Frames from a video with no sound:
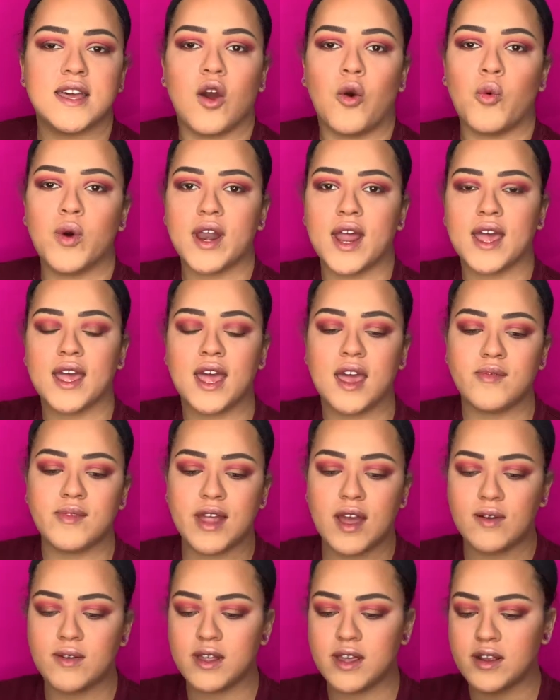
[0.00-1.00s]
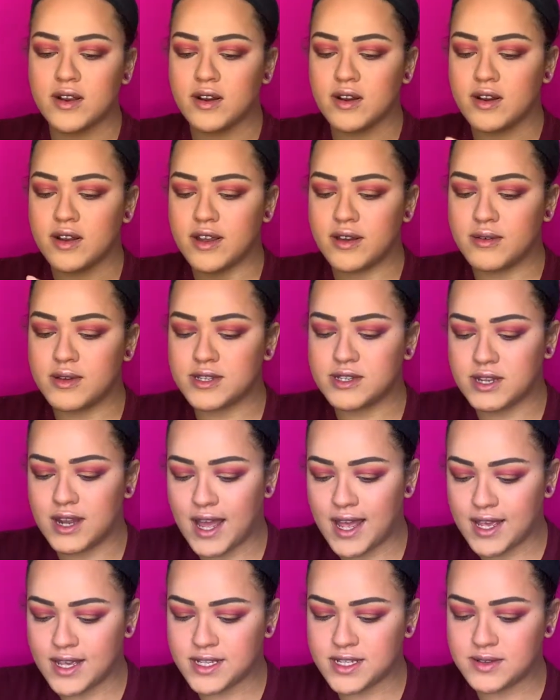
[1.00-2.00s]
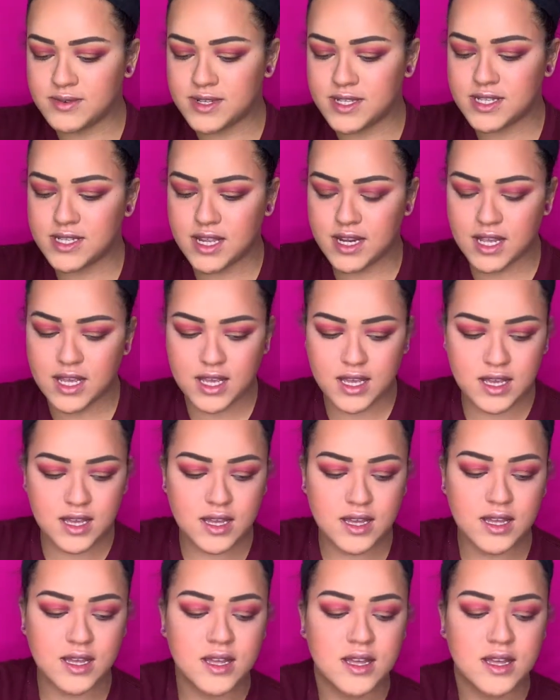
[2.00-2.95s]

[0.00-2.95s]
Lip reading: when I came down here, it was nice. It was sunny.